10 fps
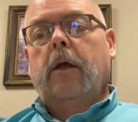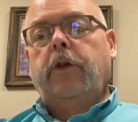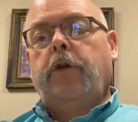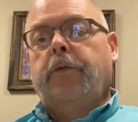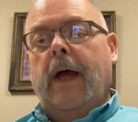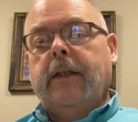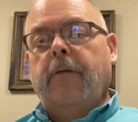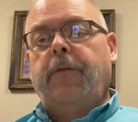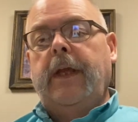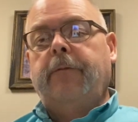you've got to
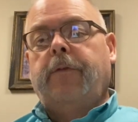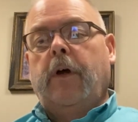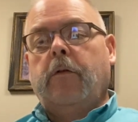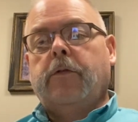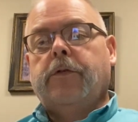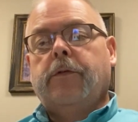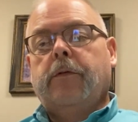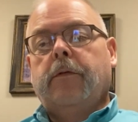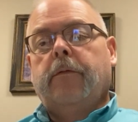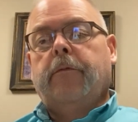feed folks.
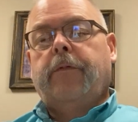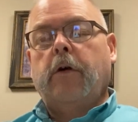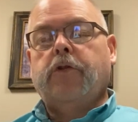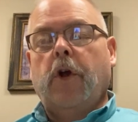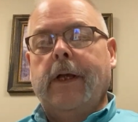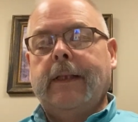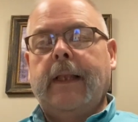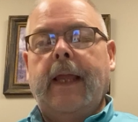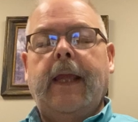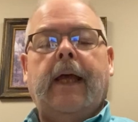Folks are hunting
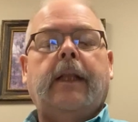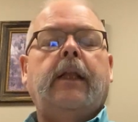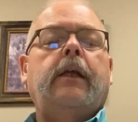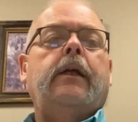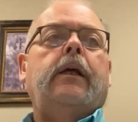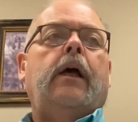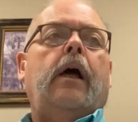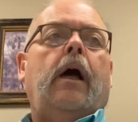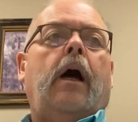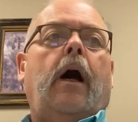land.
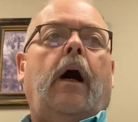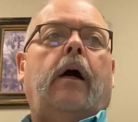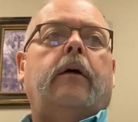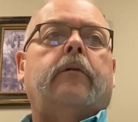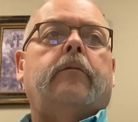Uh,